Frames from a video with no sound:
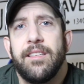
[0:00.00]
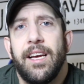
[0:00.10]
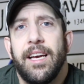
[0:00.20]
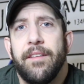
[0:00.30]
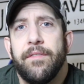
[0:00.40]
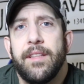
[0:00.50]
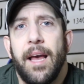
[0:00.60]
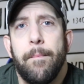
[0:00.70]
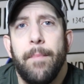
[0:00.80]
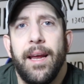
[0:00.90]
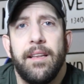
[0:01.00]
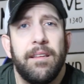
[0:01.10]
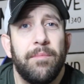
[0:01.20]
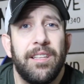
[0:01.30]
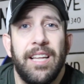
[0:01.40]
life that made
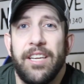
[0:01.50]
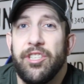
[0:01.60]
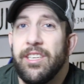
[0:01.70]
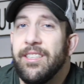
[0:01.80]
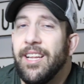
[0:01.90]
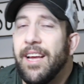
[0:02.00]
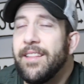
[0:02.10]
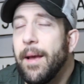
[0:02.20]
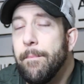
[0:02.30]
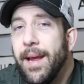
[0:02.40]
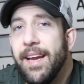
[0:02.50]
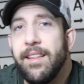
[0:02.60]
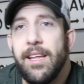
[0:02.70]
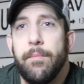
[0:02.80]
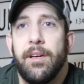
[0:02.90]
them alleged that made
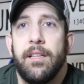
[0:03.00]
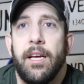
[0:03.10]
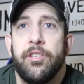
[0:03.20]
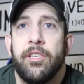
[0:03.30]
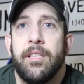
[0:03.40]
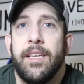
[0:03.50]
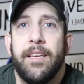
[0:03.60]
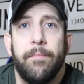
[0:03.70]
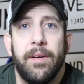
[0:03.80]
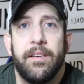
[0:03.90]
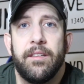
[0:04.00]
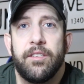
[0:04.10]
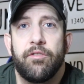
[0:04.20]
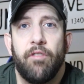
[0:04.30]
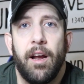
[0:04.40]
them allegedly commit
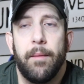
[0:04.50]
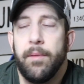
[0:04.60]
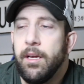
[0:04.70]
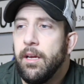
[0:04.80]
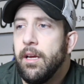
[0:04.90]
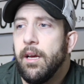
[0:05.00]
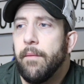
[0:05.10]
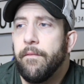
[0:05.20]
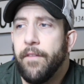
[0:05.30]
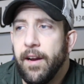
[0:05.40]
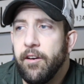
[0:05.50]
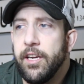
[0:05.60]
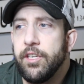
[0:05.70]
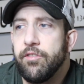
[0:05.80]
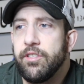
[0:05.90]
this crime?
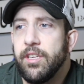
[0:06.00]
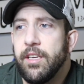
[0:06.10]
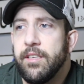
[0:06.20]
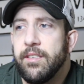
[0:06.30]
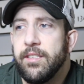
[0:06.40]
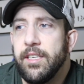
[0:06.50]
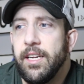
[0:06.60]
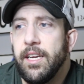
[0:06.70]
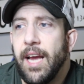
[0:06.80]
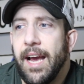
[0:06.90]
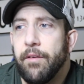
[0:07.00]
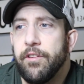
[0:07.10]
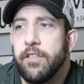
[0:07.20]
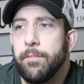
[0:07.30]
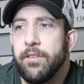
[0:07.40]
very interested to see how
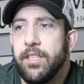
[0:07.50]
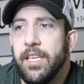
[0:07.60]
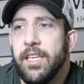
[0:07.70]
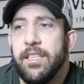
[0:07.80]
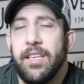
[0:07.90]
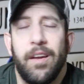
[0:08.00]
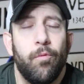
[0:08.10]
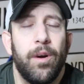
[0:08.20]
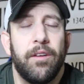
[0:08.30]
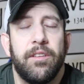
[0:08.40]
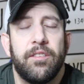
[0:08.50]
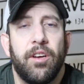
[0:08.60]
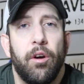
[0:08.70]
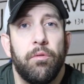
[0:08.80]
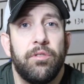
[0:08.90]
this proceeds and where this
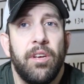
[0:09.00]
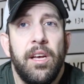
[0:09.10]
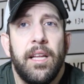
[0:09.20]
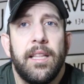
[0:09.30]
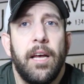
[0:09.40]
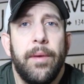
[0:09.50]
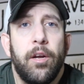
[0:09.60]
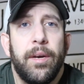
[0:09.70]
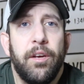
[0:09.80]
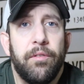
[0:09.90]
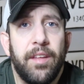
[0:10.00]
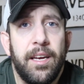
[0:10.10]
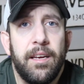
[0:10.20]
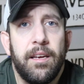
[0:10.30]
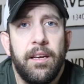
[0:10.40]
goes. Let me know what you
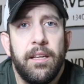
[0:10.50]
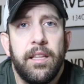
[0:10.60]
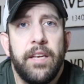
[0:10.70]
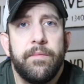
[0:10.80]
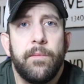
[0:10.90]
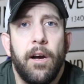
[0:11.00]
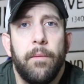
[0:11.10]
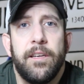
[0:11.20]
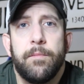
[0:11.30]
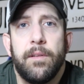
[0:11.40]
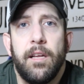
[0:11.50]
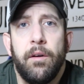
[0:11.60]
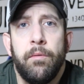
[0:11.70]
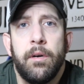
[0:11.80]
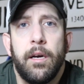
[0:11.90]
think. Leave some comments
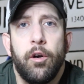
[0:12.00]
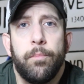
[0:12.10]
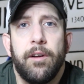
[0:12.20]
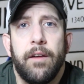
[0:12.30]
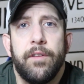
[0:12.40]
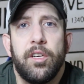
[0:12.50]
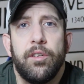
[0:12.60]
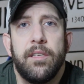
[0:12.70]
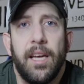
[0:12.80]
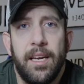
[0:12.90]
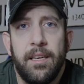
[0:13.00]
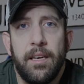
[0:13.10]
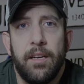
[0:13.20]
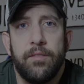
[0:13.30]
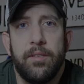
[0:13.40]
below. I hope you're having a good day,
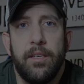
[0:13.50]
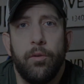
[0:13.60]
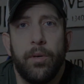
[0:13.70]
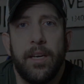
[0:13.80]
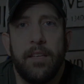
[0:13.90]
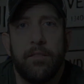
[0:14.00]
and I'll see you again